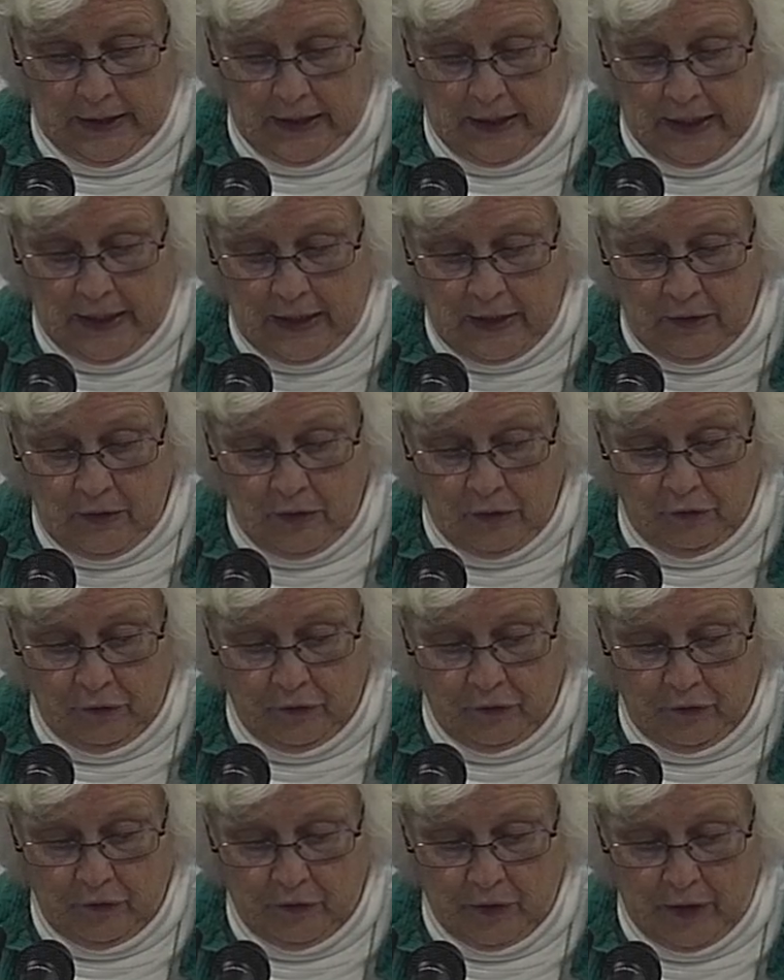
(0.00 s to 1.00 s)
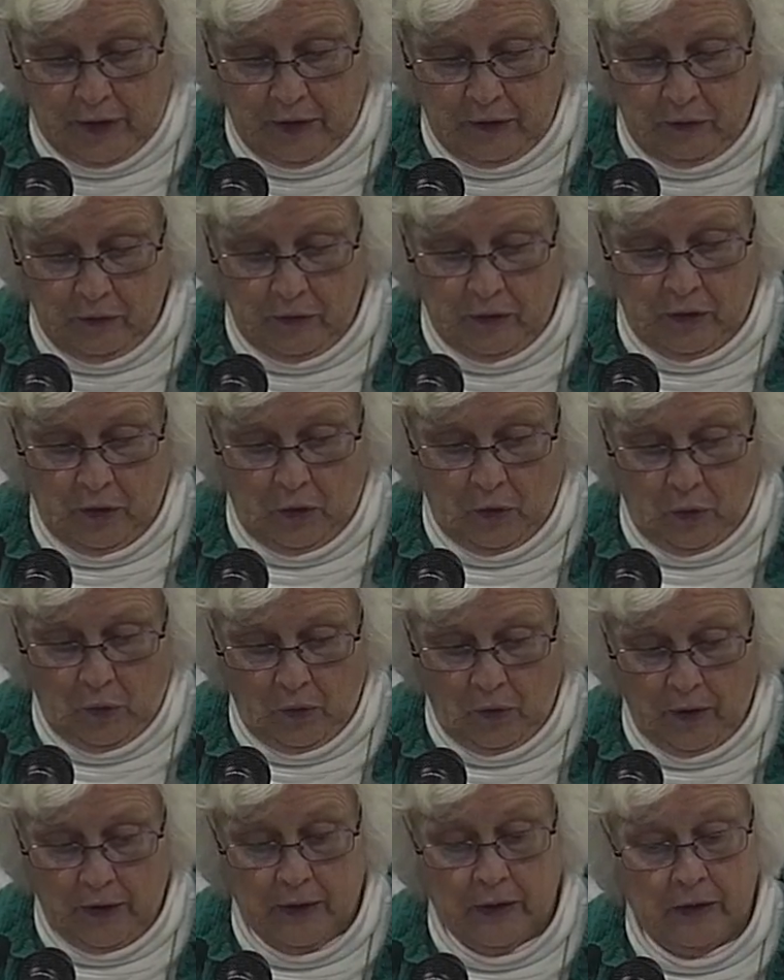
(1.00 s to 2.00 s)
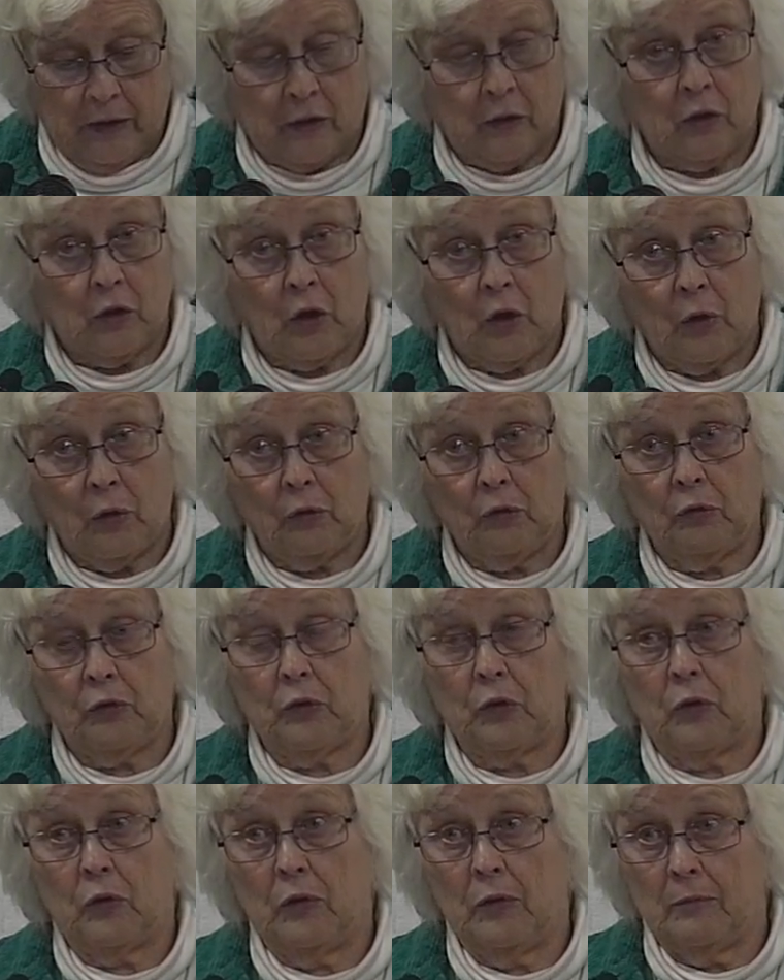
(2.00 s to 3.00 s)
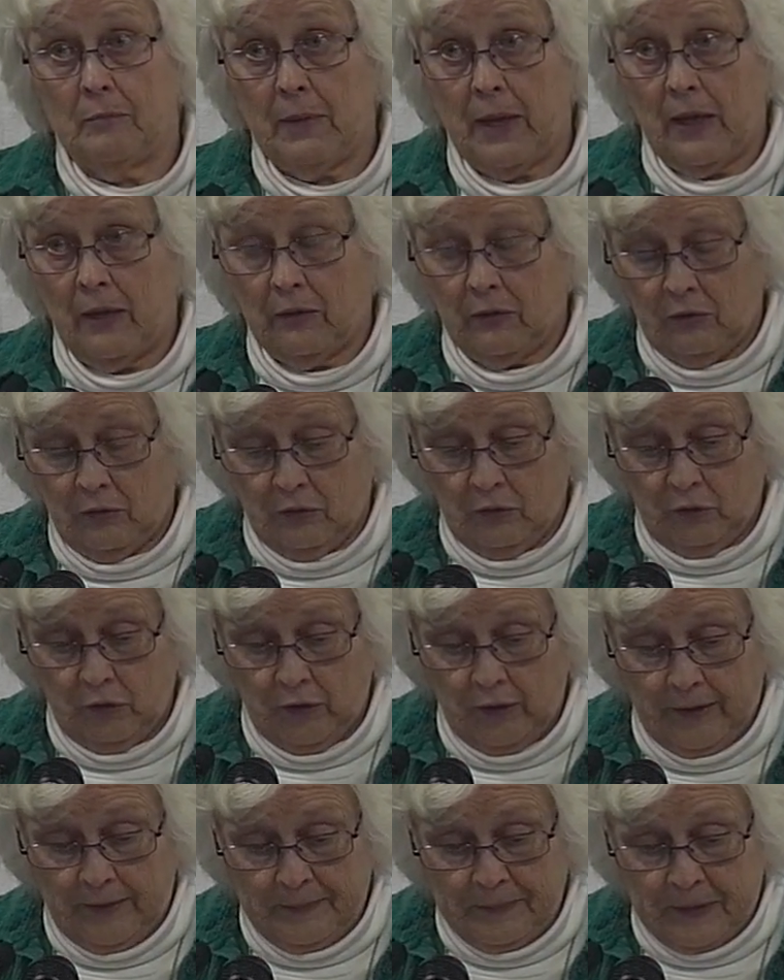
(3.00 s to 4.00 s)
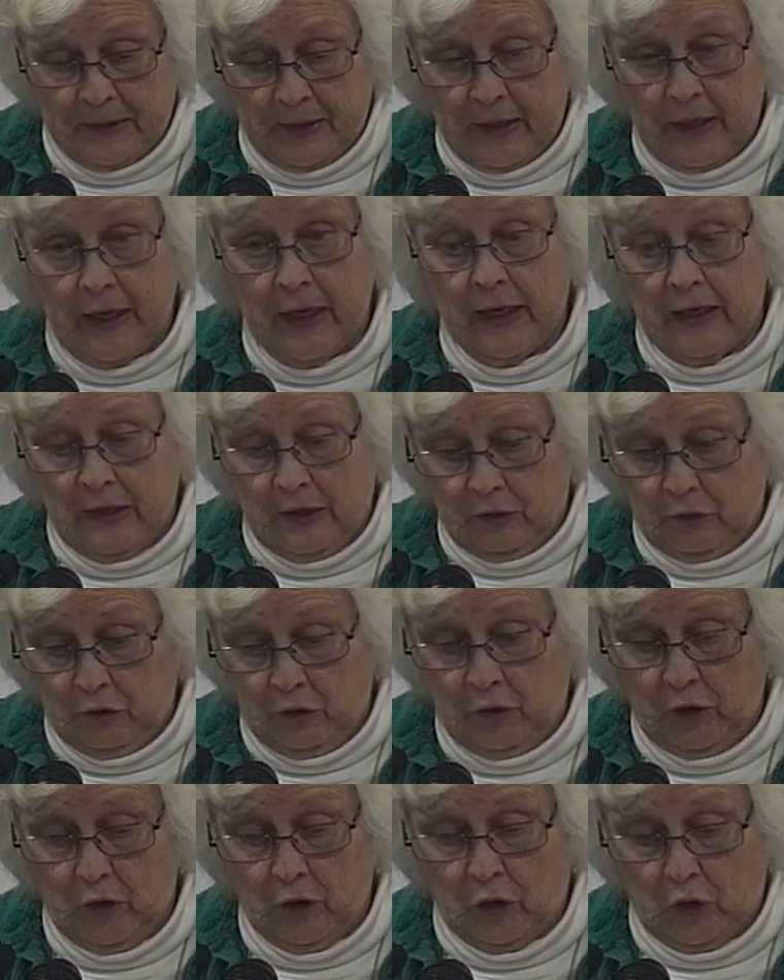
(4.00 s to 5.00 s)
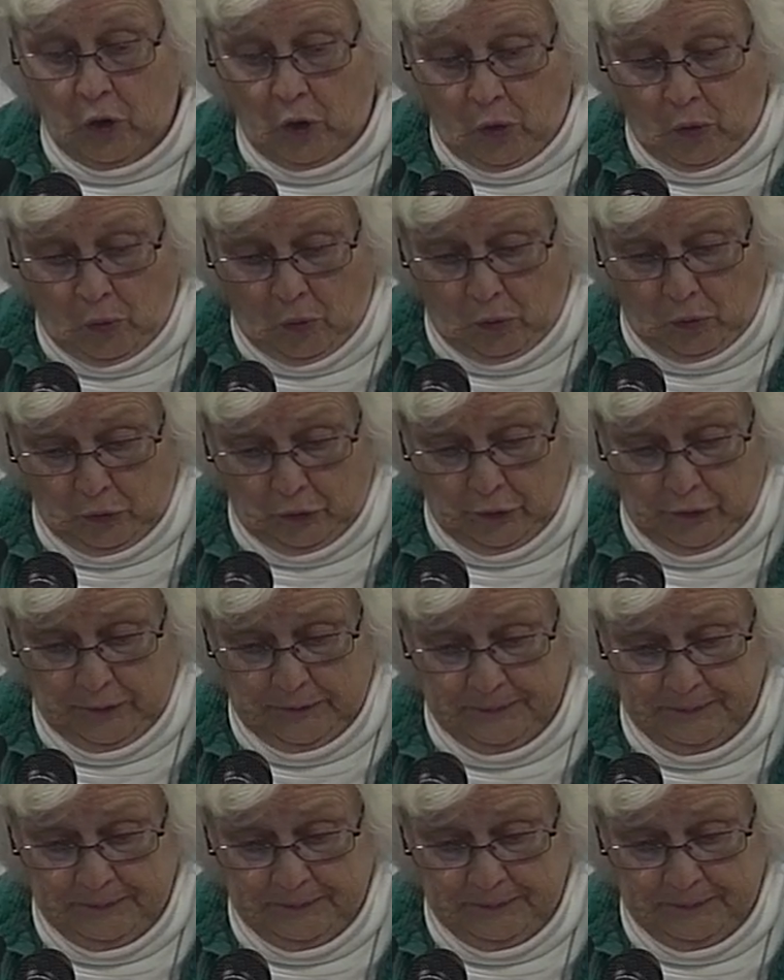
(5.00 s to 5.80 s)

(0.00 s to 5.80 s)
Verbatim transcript: in the southern Oregon coastal mountains, and it's cold.